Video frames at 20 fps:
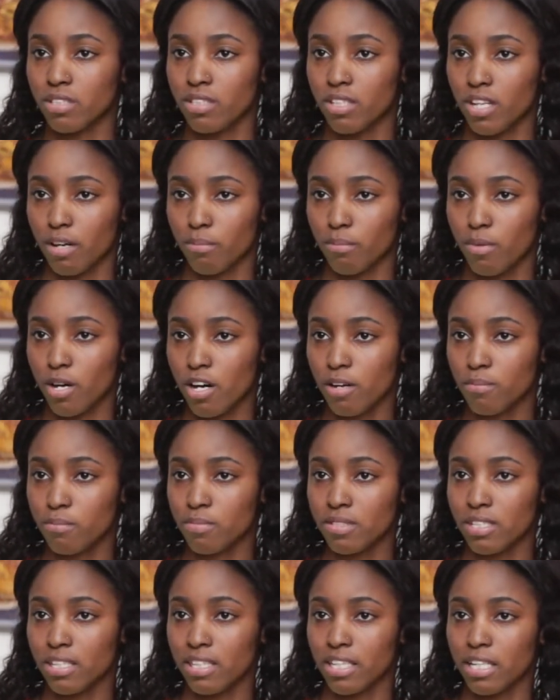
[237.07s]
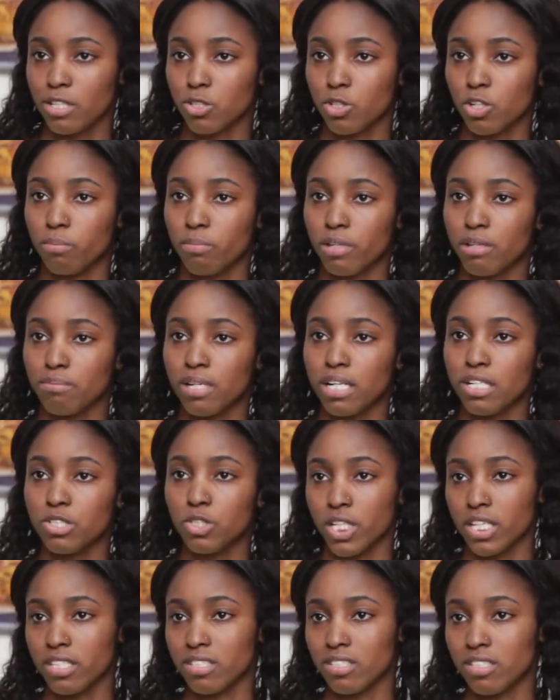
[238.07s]
young moms, and they told me about
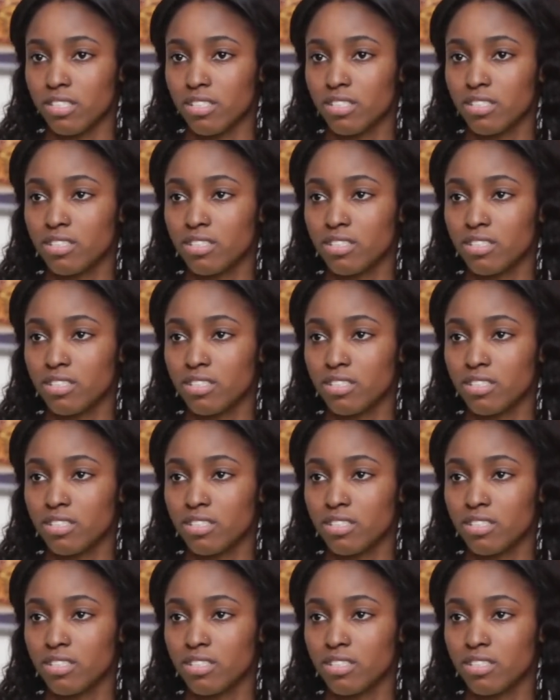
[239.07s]
Jesse's.